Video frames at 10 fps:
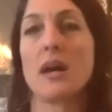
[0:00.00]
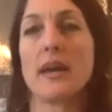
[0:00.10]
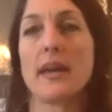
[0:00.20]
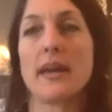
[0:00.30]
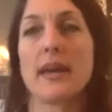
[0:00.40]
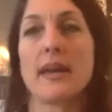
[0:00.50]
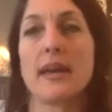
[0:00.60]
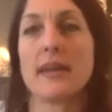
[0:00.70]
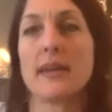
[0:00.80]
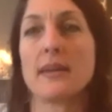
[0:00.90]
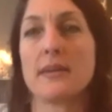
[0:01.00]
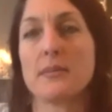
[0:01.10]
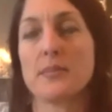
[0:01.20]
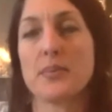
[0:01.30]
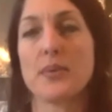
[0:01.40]
a
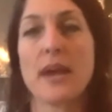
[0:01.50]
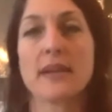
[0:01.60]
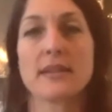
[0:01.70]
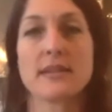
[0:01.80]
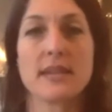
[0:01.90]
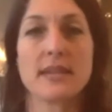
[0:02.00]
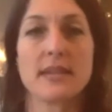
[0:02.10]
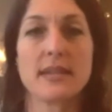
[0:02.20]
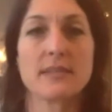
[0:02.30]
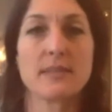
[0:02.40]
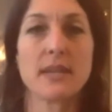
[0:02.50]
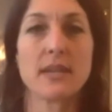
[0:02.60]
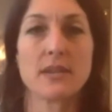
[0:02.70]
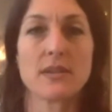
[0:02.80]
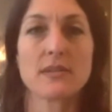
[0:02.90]
practice that takes many
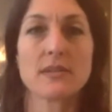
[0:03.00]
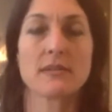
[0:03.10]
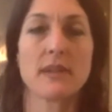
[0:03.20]
years.